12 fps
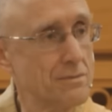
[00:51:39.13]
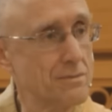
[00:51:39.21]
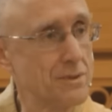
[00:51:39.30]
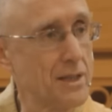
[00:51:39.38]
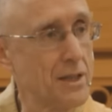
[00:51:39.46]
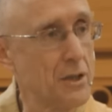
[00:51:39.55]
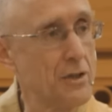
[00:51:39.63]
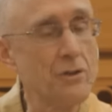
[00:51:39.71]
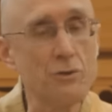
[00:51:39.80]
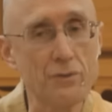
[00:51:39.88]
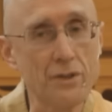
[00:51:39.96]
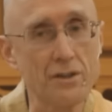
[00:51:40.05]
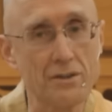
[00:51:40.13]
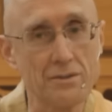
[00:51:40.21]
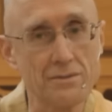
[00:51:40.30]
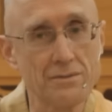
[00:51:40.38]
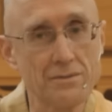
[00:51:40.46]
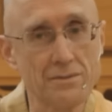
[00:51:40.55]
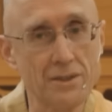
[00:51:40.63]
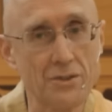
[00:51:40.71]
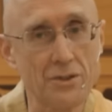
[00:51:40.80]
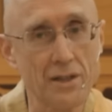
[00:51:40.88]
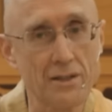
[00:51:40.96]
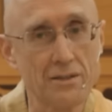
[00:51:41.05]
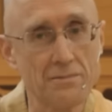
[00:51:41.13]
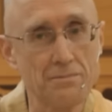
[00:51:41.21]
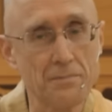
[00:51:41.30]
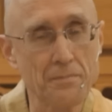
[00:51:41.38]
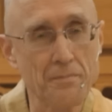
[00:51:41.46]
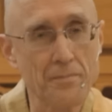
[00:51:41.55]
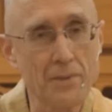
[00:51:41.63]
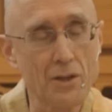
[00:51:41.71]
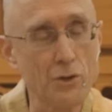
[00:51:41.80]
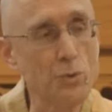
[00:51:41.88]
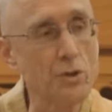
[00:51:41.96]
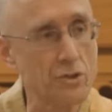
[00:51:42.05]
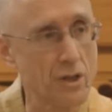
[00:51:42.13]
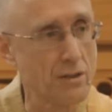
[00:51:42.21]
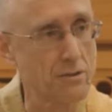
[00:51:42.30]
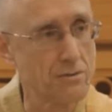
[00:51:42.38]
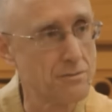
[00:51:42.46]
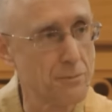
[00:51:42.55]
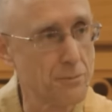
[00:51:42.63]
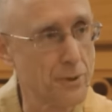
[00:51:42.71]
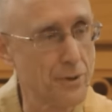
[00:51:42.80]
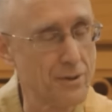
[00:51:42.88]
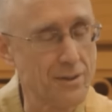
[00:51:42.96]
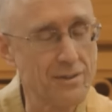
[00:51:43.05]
They get another vehicle. It's like a unicycle, apparently.